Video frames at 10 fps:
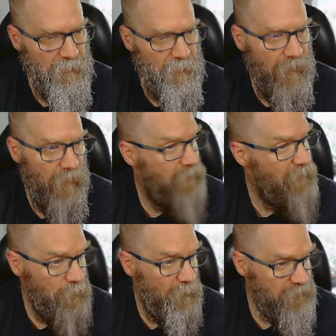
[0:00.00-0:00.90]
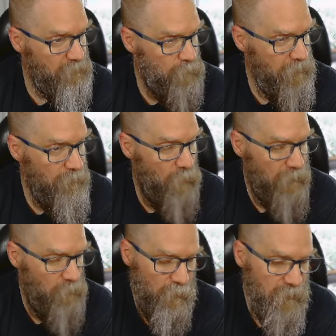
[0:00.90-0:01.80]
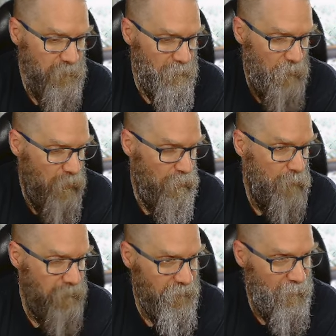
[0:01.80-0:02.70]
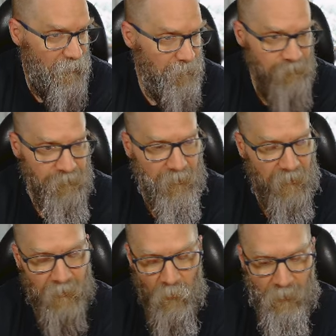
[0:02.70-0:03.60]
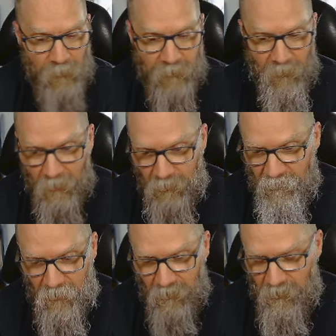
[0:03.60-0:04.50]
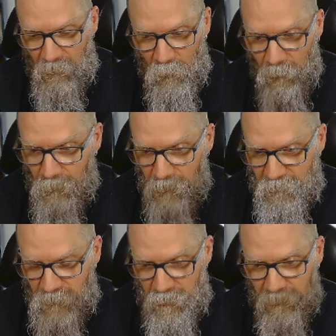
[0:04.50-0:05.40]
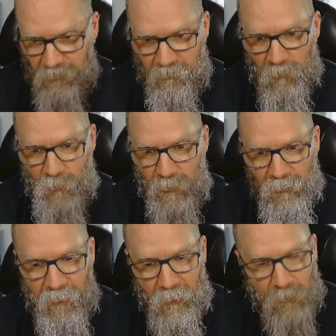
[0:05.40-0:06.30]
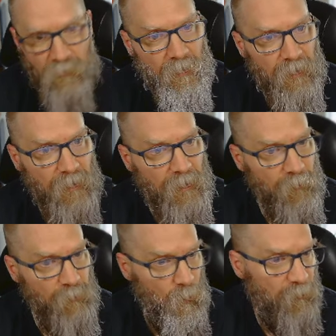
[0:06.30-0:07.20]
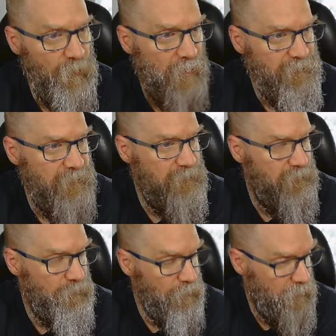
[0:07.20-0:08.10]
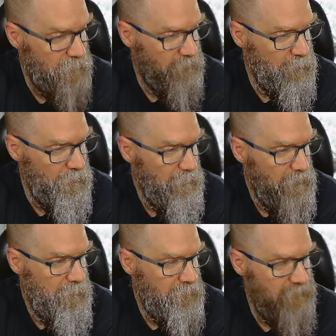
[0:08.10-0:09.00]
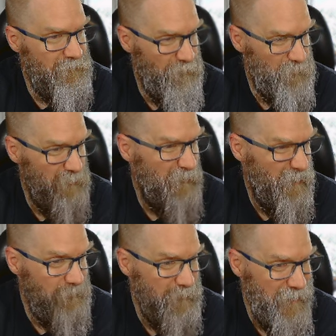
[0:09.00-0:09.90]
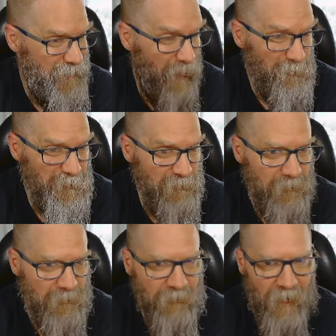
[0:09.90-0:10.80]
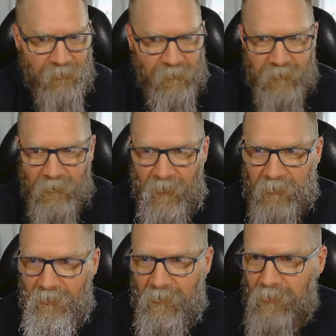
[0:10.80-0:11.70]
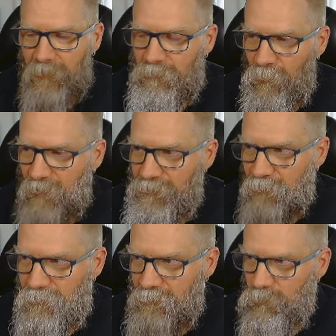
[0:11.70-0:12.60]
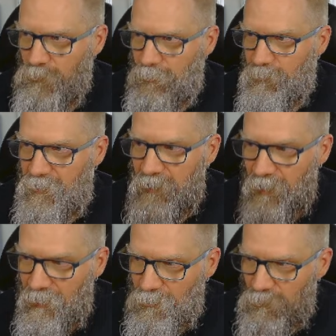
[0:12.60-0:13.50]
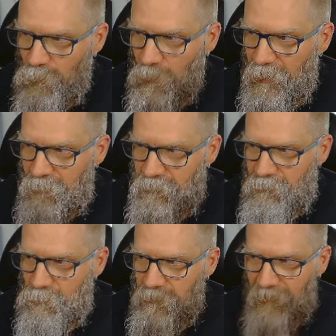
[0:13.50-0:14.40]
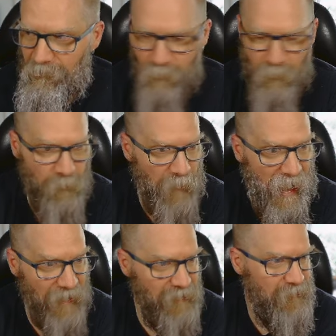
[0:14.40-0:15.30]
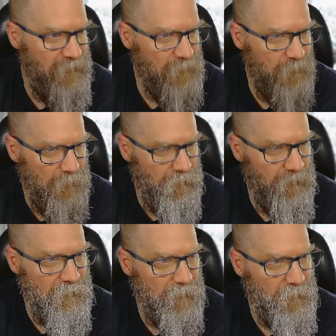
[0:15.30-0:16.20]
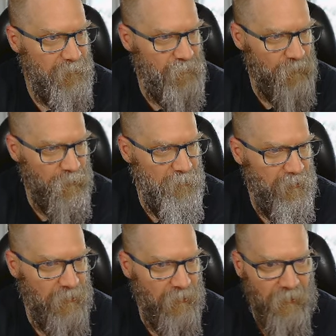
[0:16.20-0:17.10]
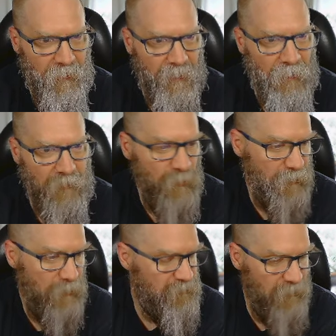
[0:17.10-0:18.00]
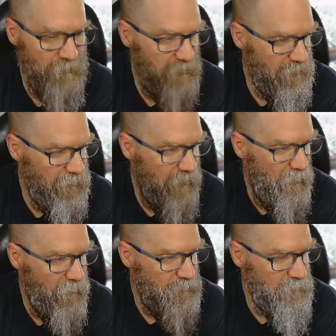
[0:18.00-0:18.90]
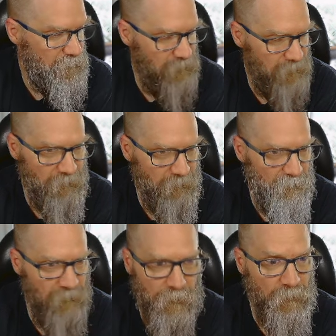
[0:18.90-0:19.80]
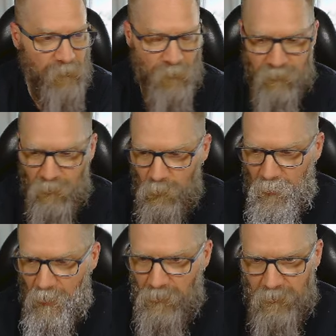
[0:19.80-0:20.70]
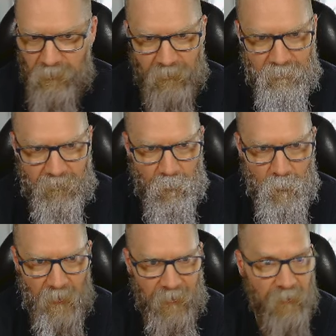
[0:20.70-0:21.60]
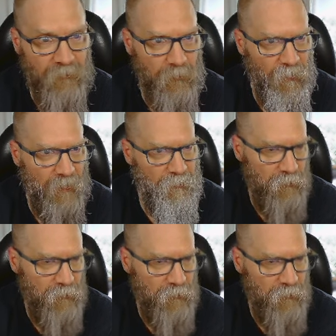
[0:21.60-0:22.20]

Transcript: That's why it's really important. We use them all the time, whether it's auto scaling, whether it's just building out a deployment process for a customer to simplify some of the options that they have to select. So I thought this would be a good way to get back into the stream here and build out something that I think is useful for regardless of what it is that you're trying to do.